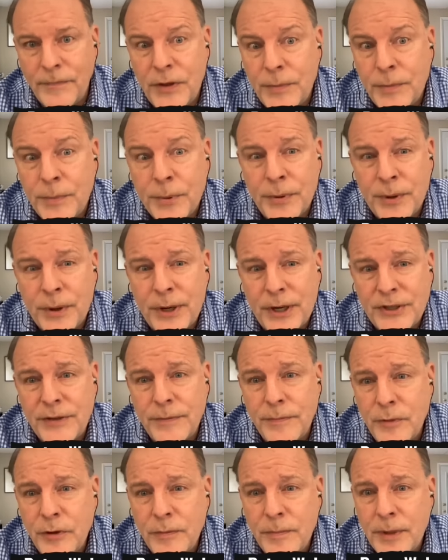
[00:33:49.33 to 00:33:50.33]
the progressive
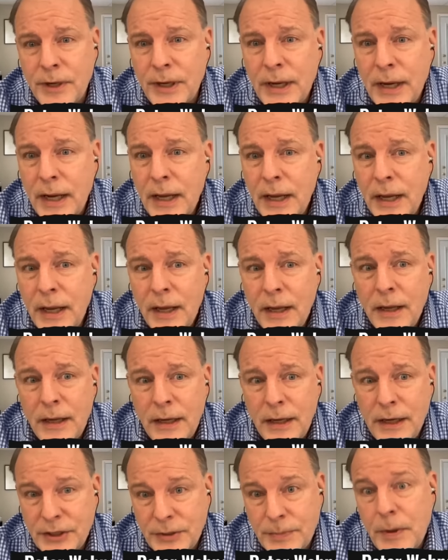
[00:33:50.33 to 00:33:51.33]
movement
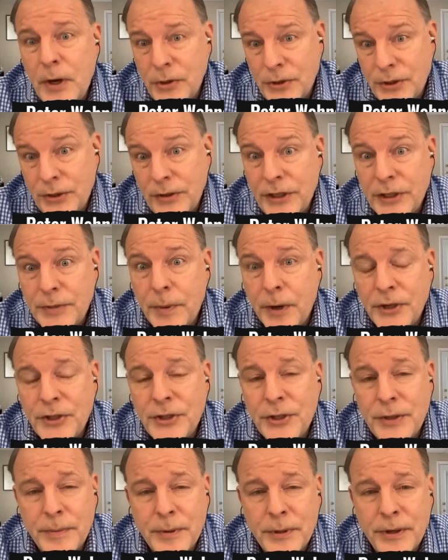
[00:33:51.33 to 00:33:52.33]
expose at least parts
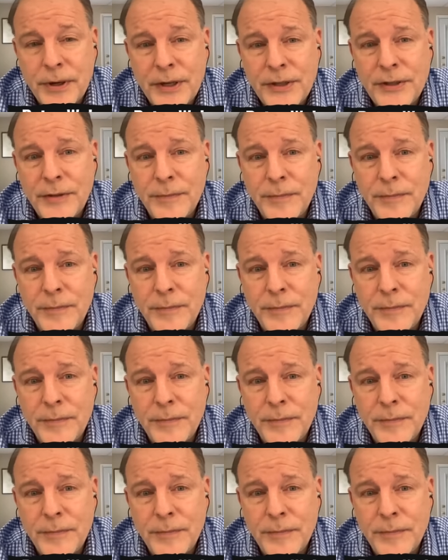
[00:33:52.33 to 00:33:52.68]
of the progressive